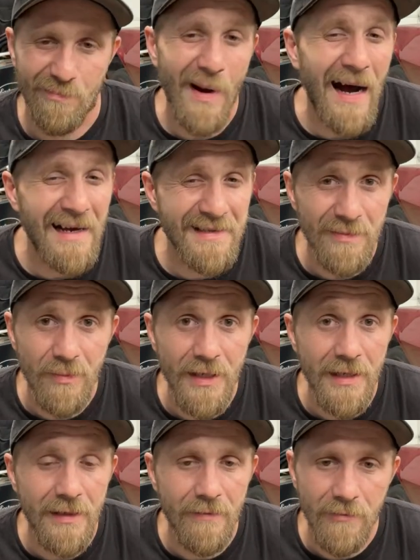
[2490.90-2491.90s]

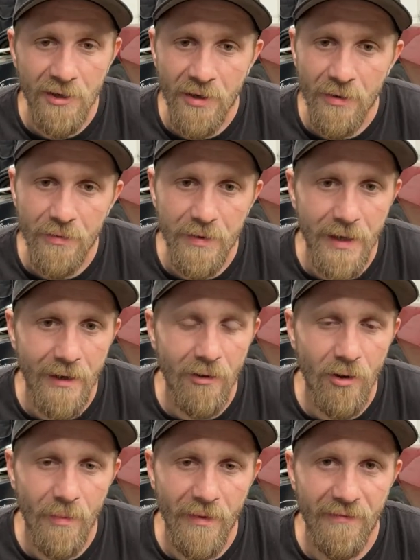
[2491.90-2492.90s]
Possibly, you know, get a
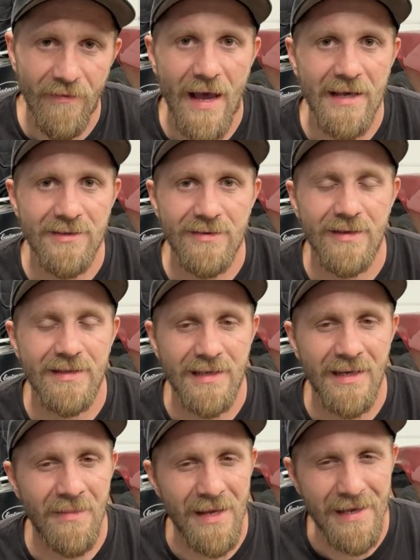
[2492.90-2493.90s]
little bit faster. It's
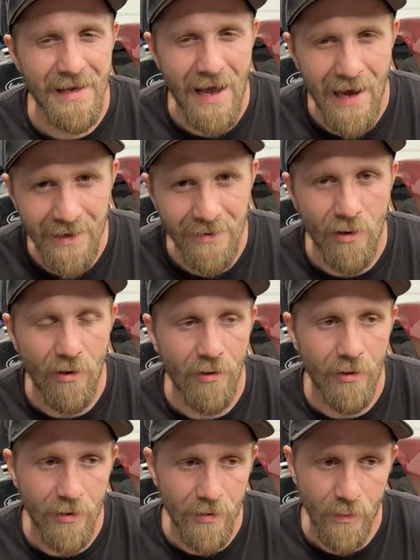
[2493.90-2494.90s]
going to be kind of
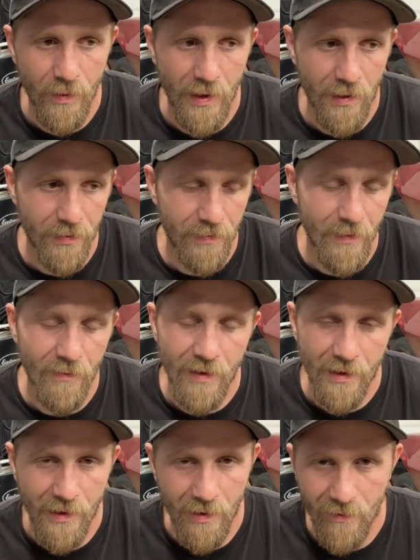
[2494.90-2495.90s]
hard with the
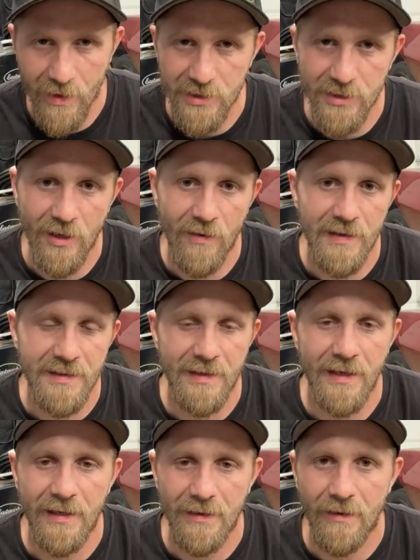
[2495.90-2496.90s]
rear gear ratio that's in
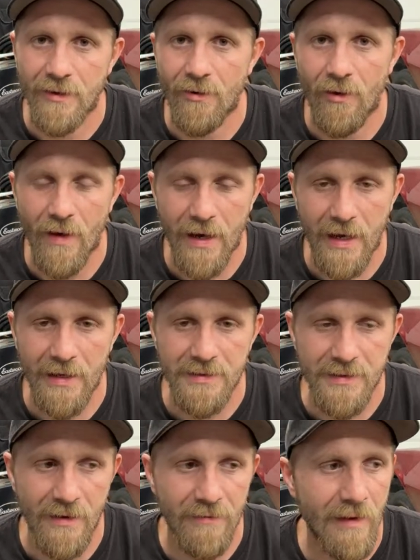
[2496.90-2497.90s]
it and all that kind of
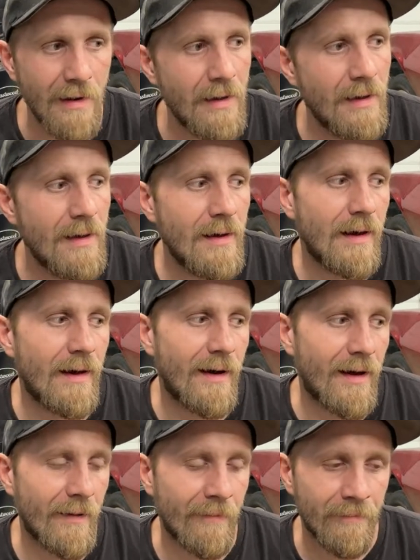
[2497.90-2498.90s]
stuff.
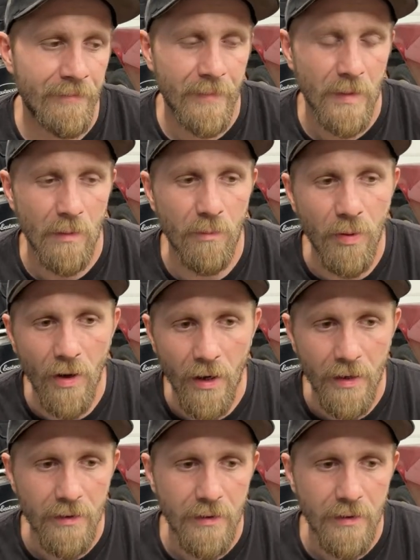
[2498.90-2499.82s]
But